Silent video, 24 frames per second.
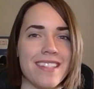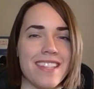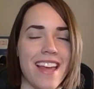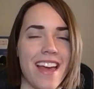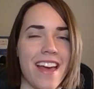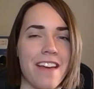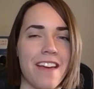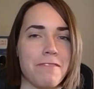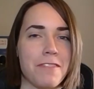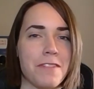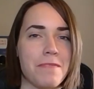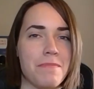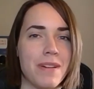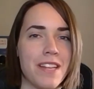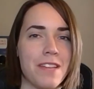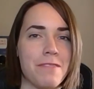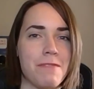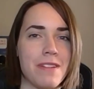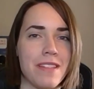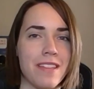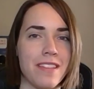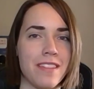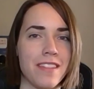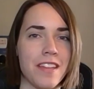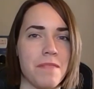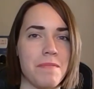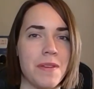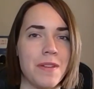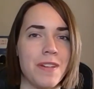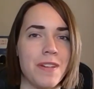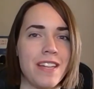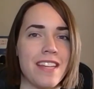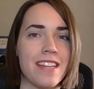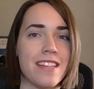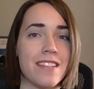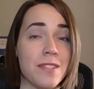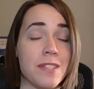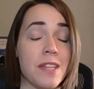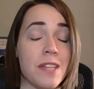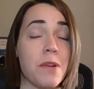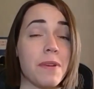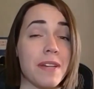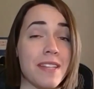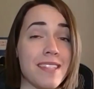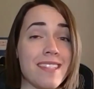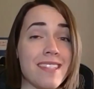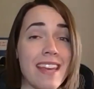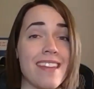everybody within the community is so
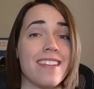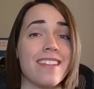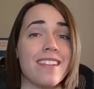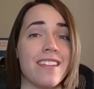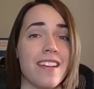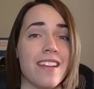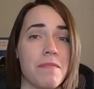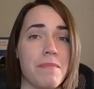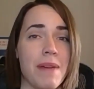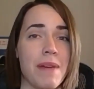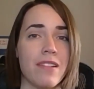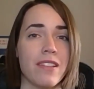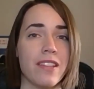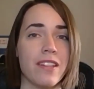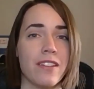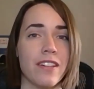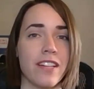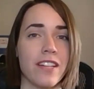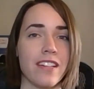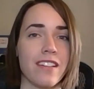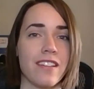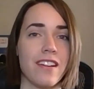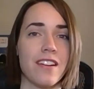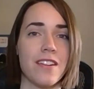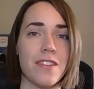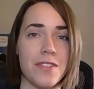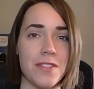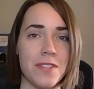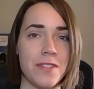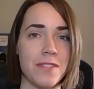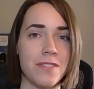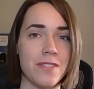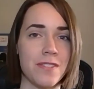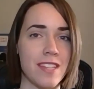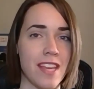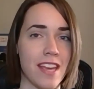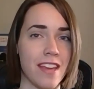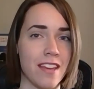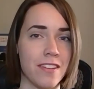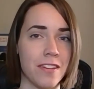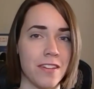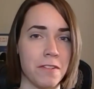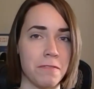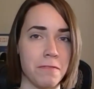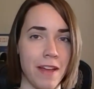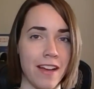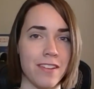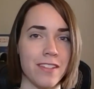excited about learning, our students and
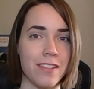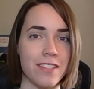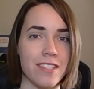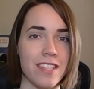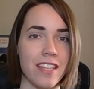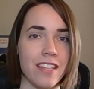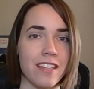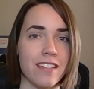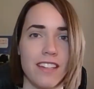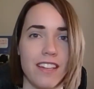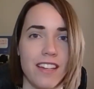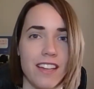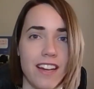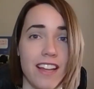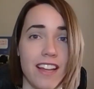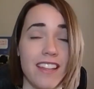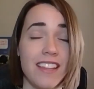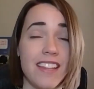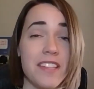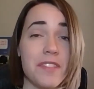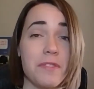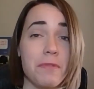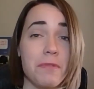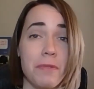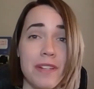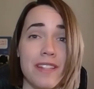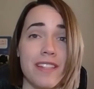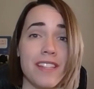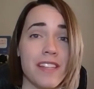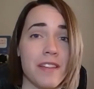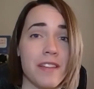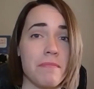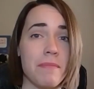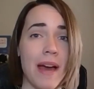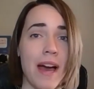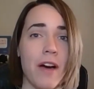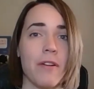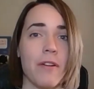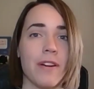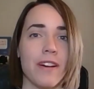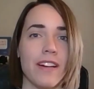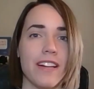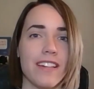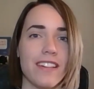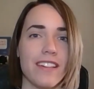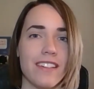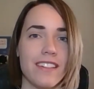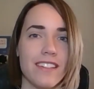our faculty. I think that's really
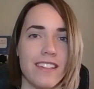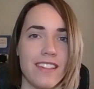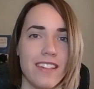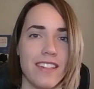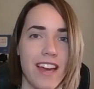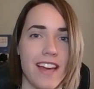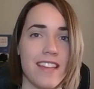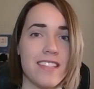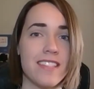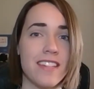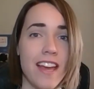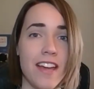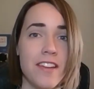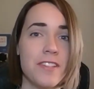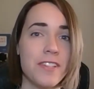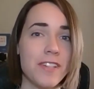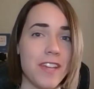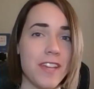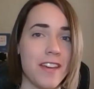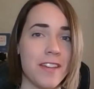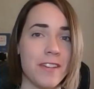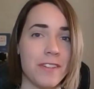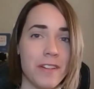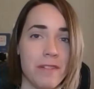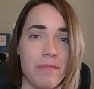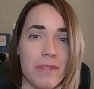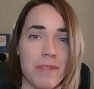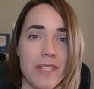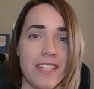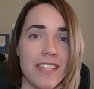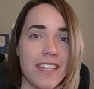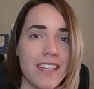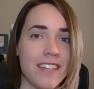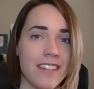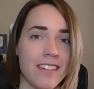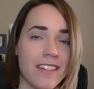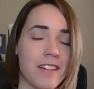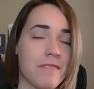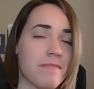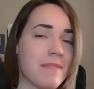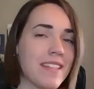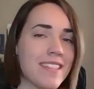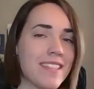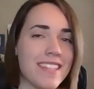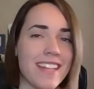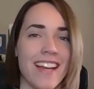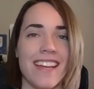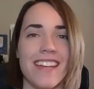empowering. As an educator in particular, it
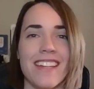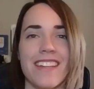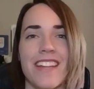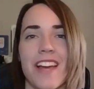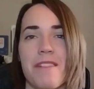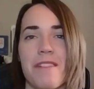means that I can come